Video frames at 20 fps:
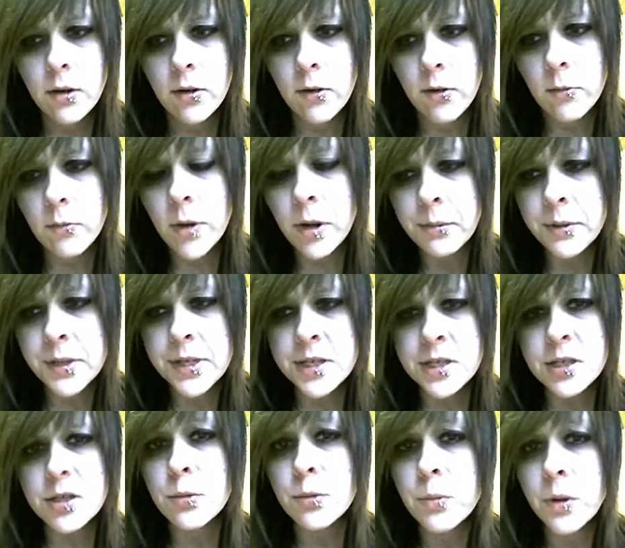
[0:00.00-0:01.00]
Or maybe
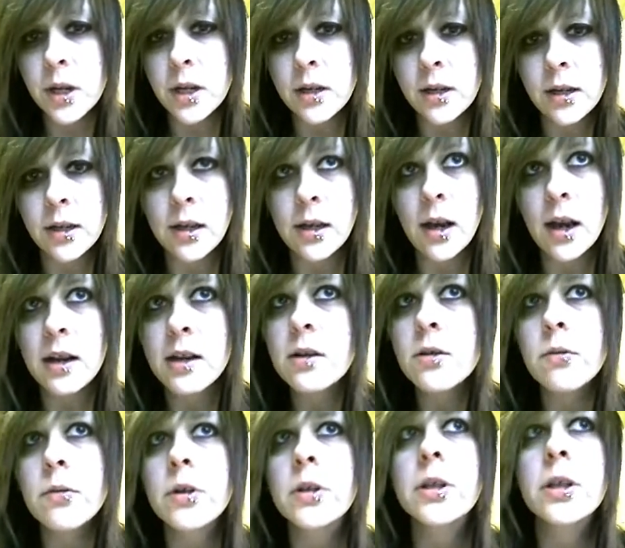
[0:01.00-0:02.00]
stupidity, I don't
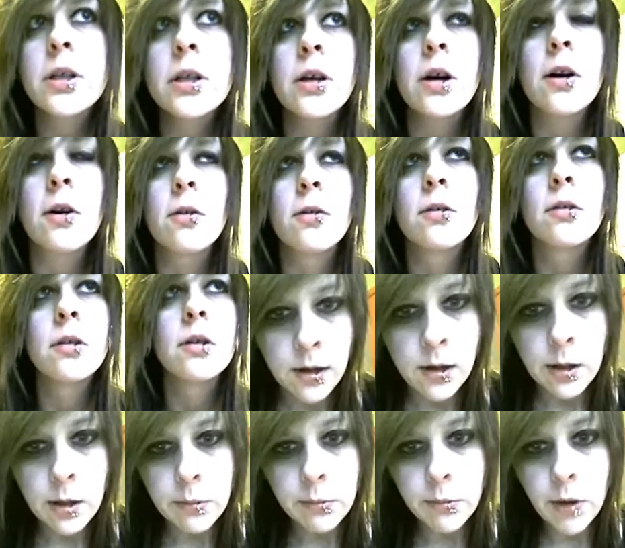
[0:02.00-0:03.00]
really know.
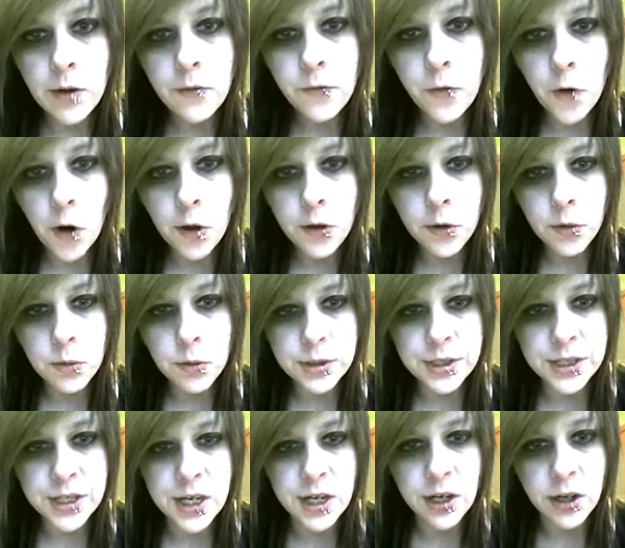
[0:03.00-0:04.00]
My father was
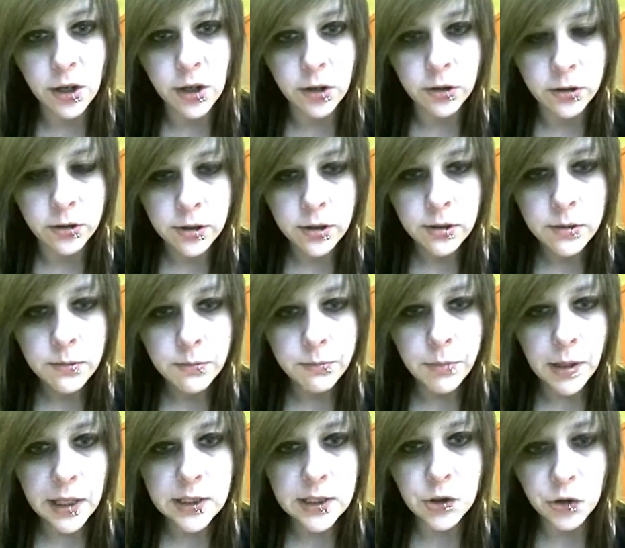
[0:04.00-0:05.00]
killed
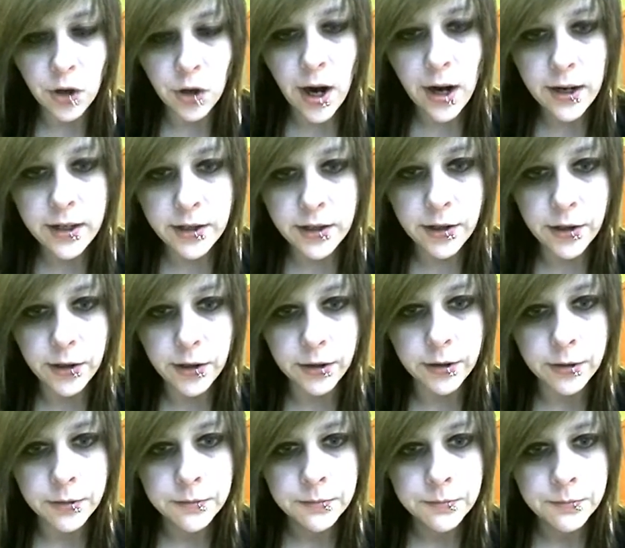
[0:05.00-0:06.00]
by Drakir.
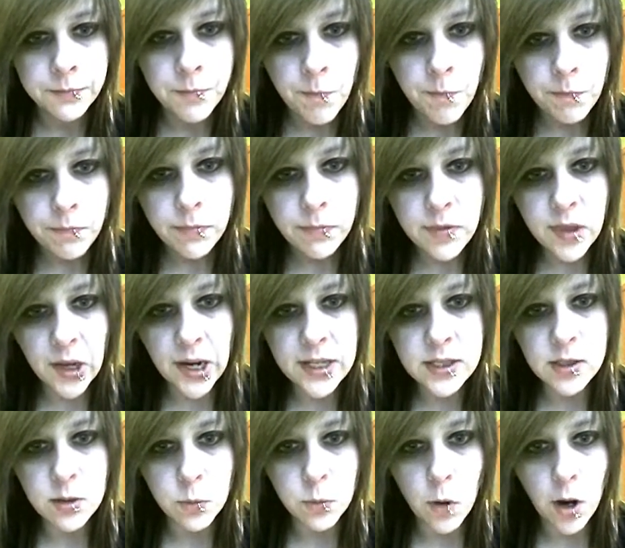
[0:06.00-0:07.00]

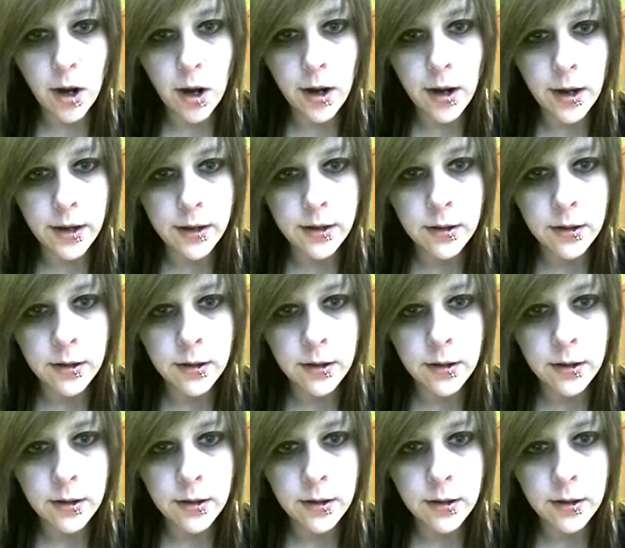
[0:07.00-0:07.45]
That's why.